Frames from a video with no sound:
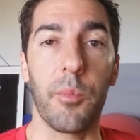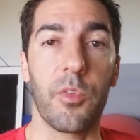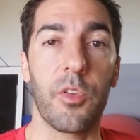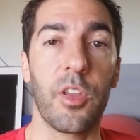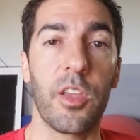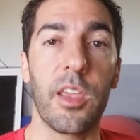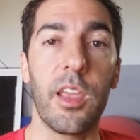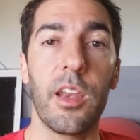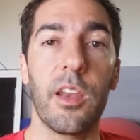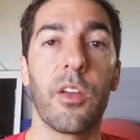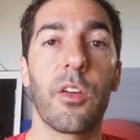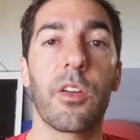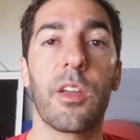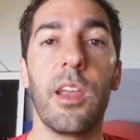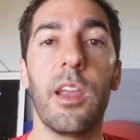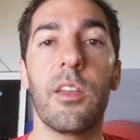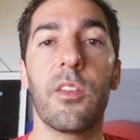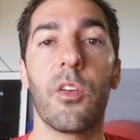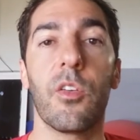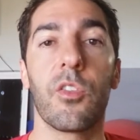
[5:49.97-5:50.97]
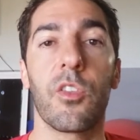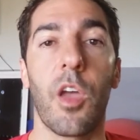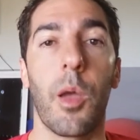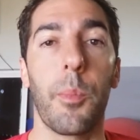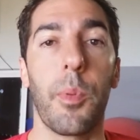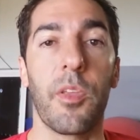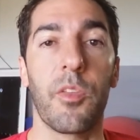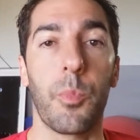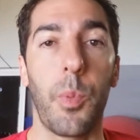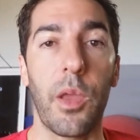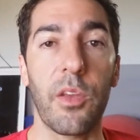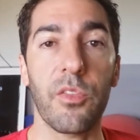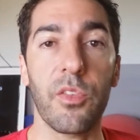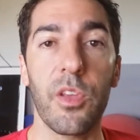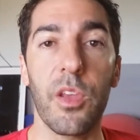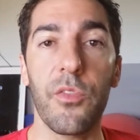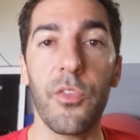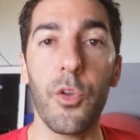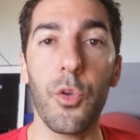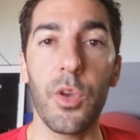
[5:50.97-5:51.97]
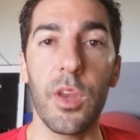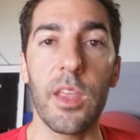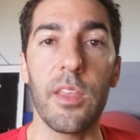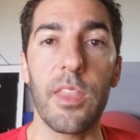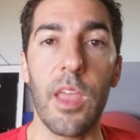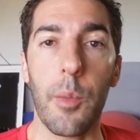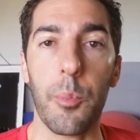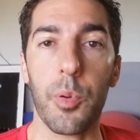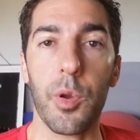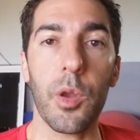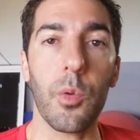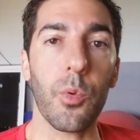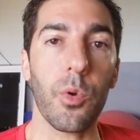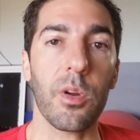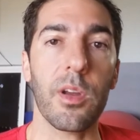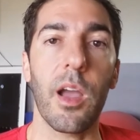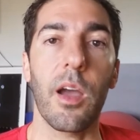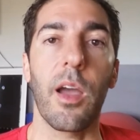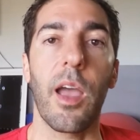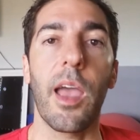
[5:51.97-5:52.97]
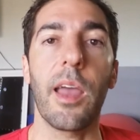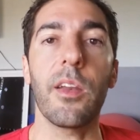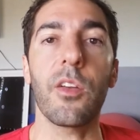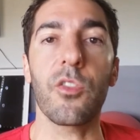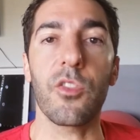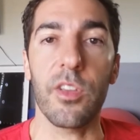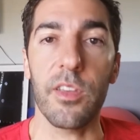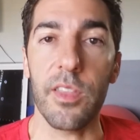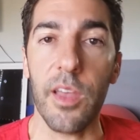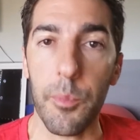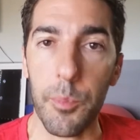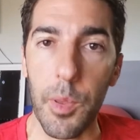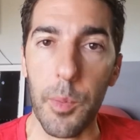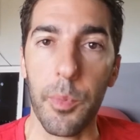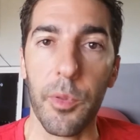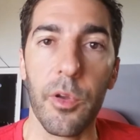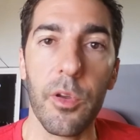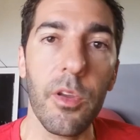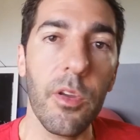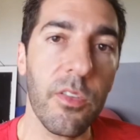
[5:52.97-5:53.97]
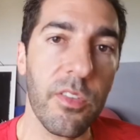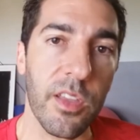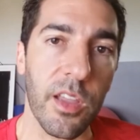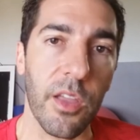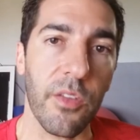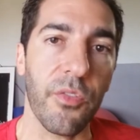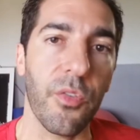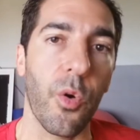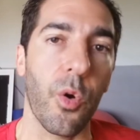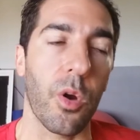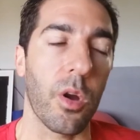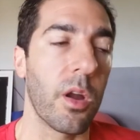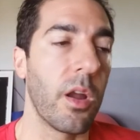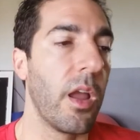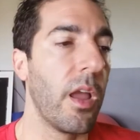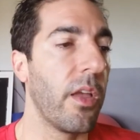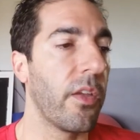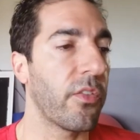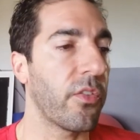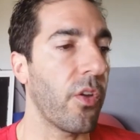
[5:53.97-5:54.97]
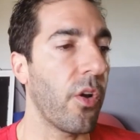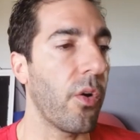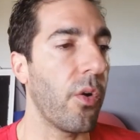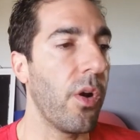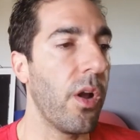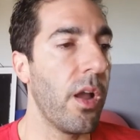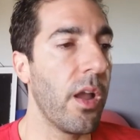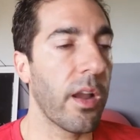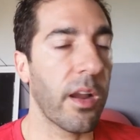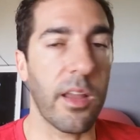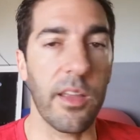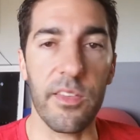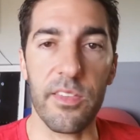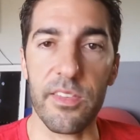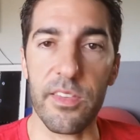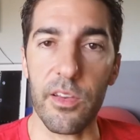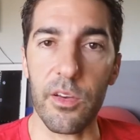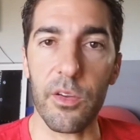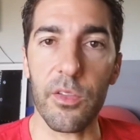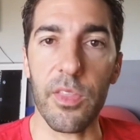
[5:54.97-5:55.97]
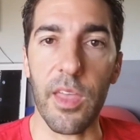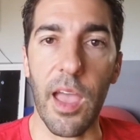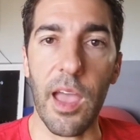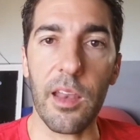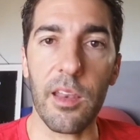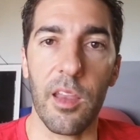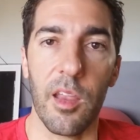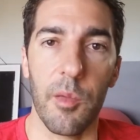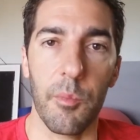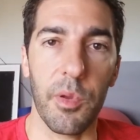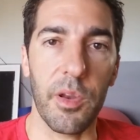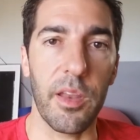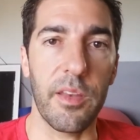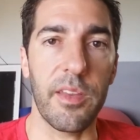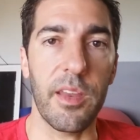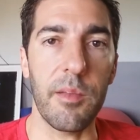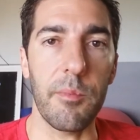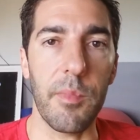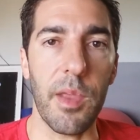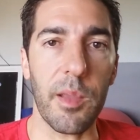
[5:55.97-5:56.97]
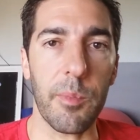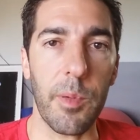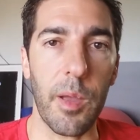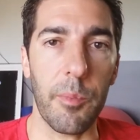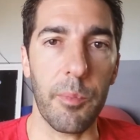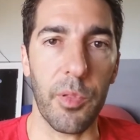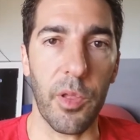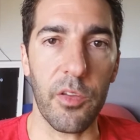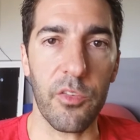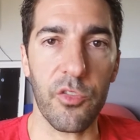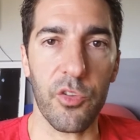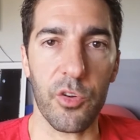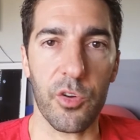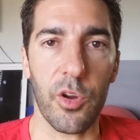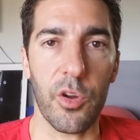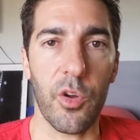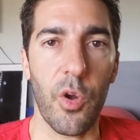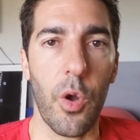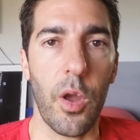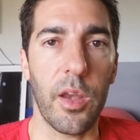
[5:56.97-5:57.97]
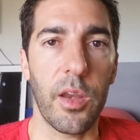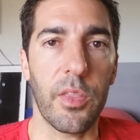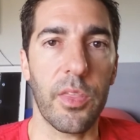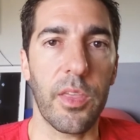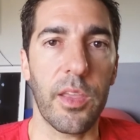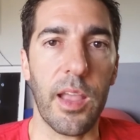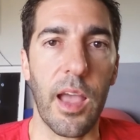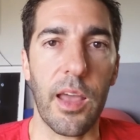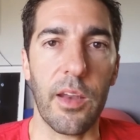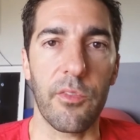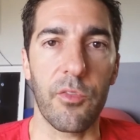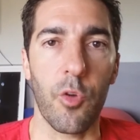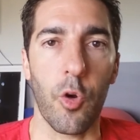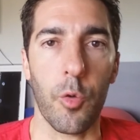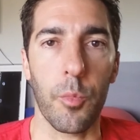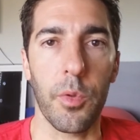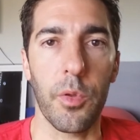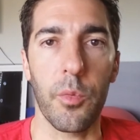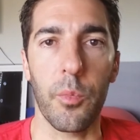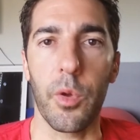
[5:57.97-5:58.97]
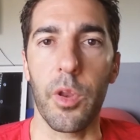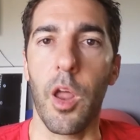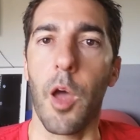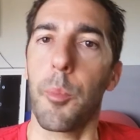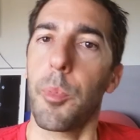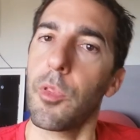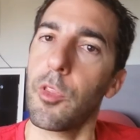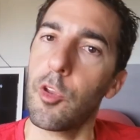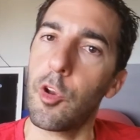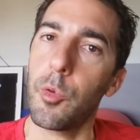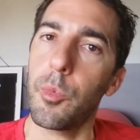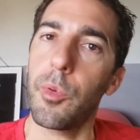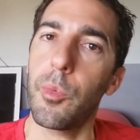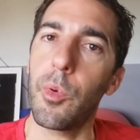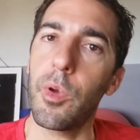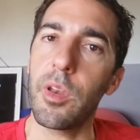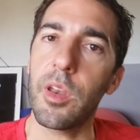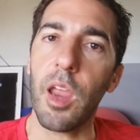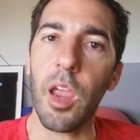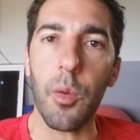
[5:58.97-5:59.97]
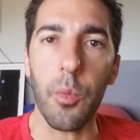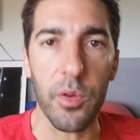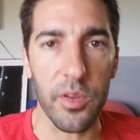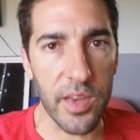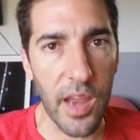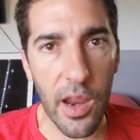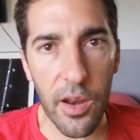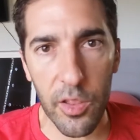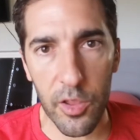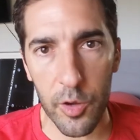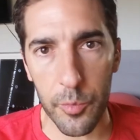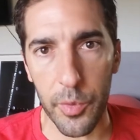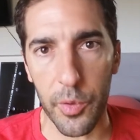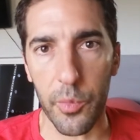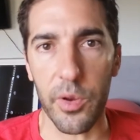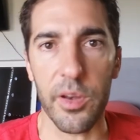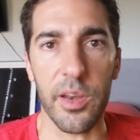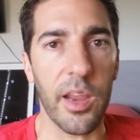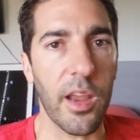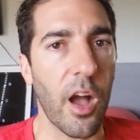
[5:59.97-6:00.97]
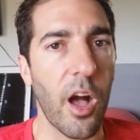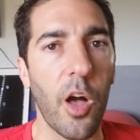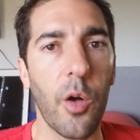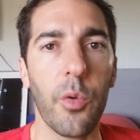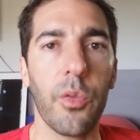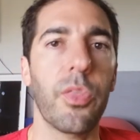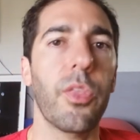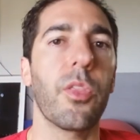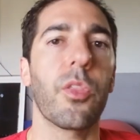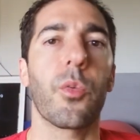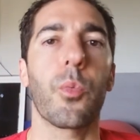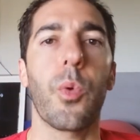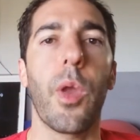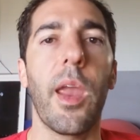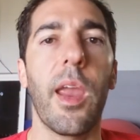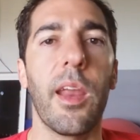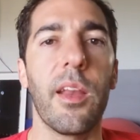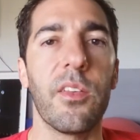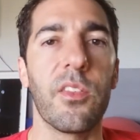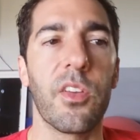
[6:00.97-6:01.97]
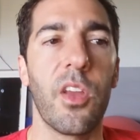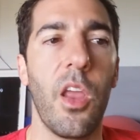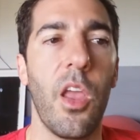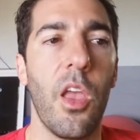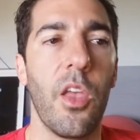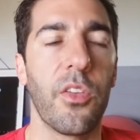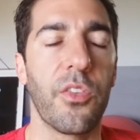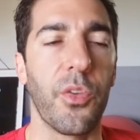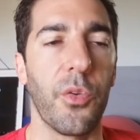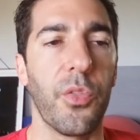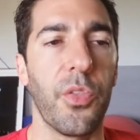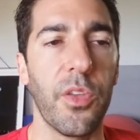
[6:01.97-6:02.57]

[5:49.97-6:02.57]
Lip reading: to getting your ketones up, especially if you need that pre-workout energy that people are using it for. So consider that, but it didn't make my blood sugar go anything out of normal. It went up a little bit one day, went down a little bit one day, all within the range. So